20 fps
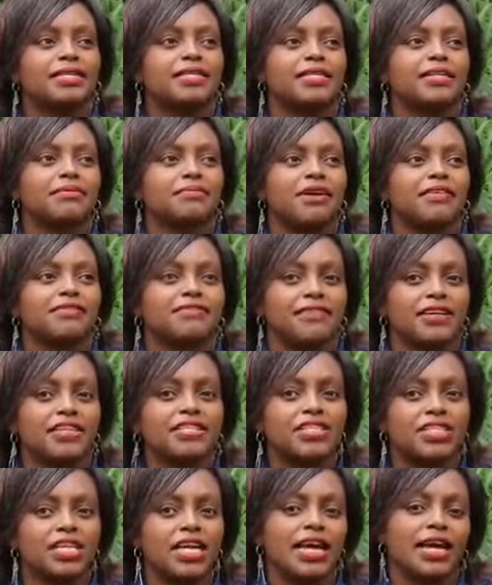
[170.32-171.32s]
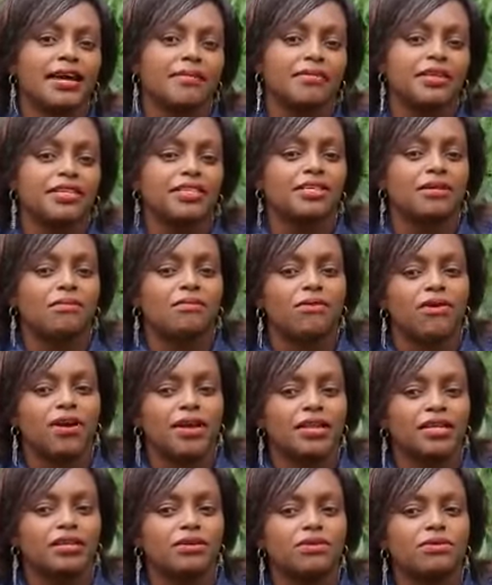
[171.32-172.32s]
But in my first year, I met
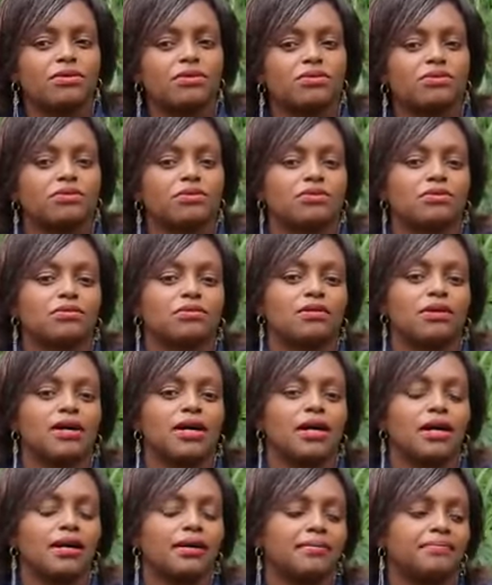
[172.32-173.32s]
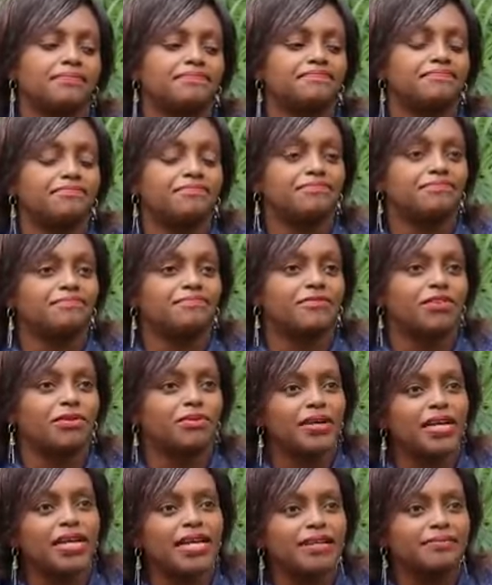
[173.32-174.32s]
someone who
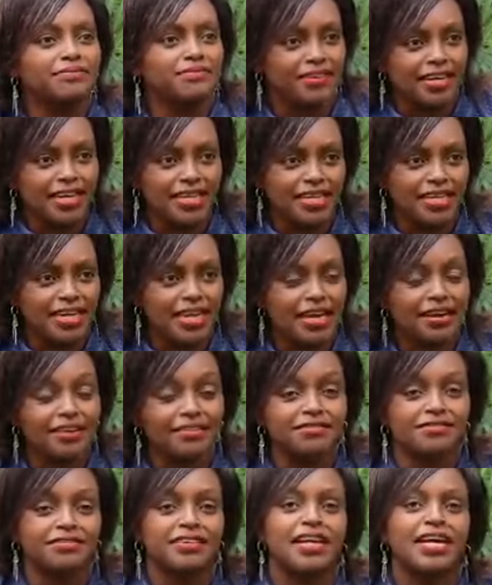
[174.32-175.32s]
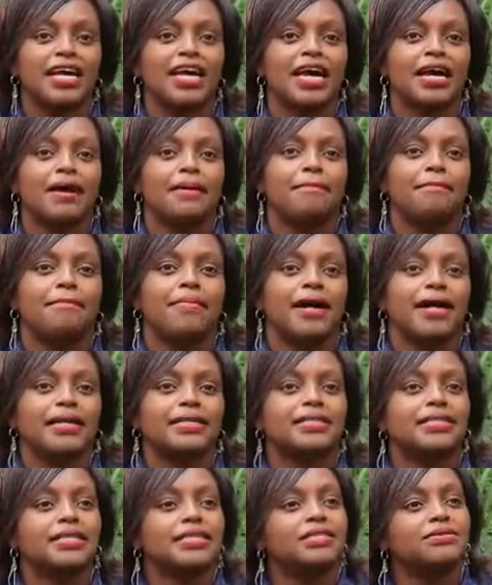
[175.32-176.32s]
we fell in love,
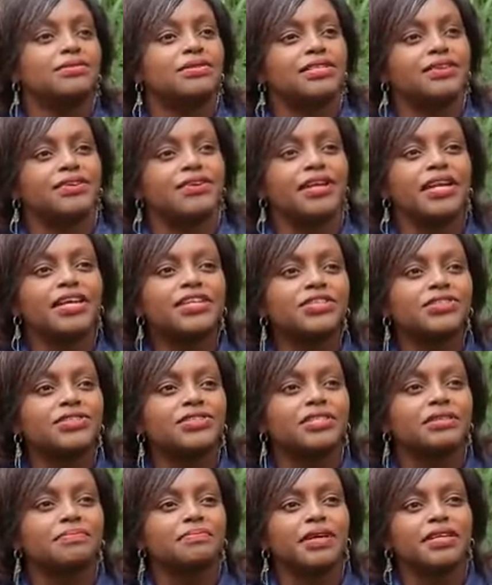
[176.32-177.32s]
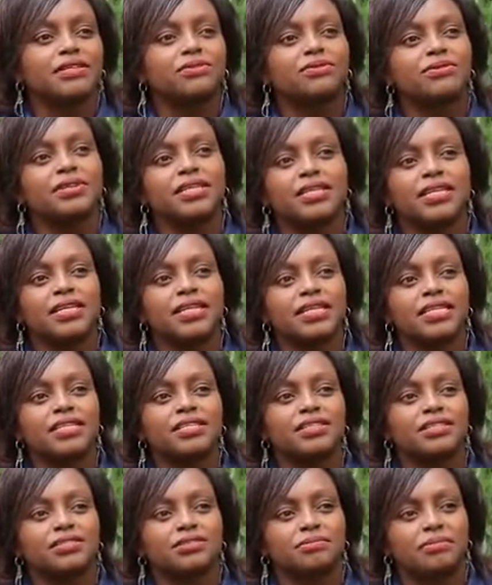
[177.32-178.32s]
but it was a relationship that couldn't
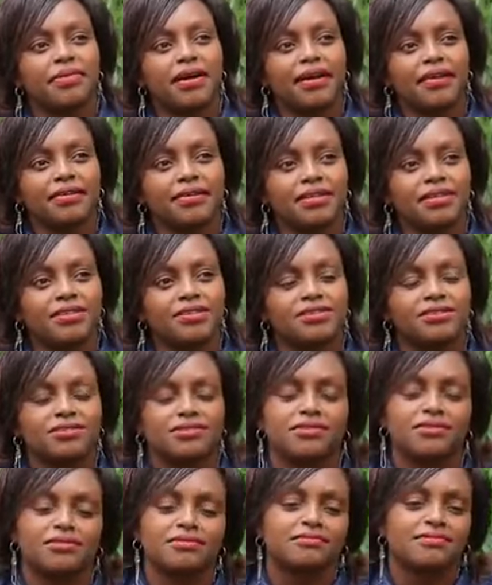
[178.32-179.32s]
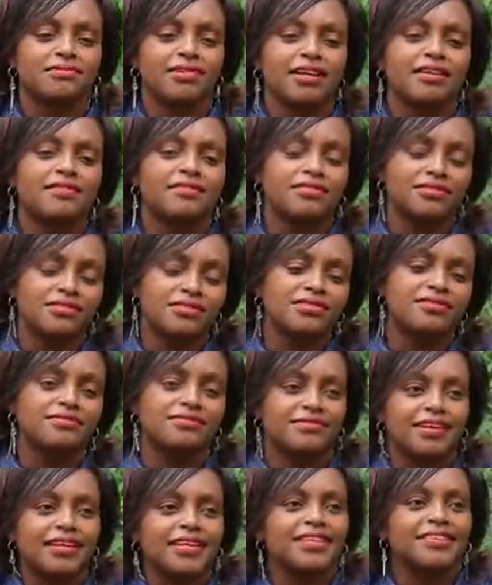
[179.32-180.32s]
lead into marriage, you know, one of those
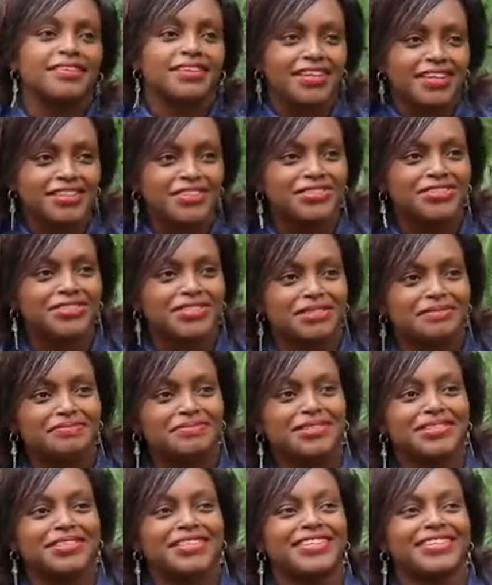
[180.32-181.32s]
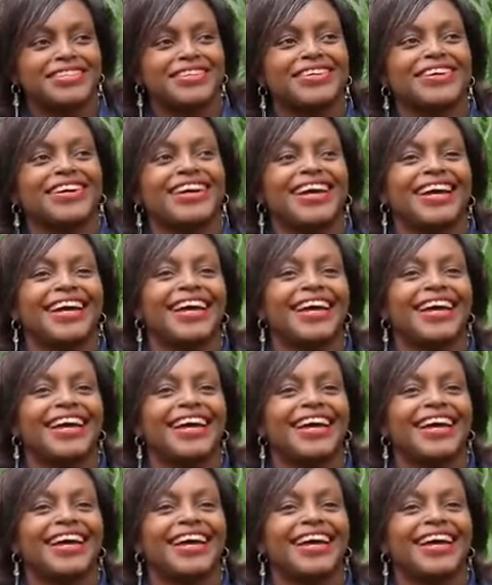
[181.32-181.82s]
funny relationships, you know.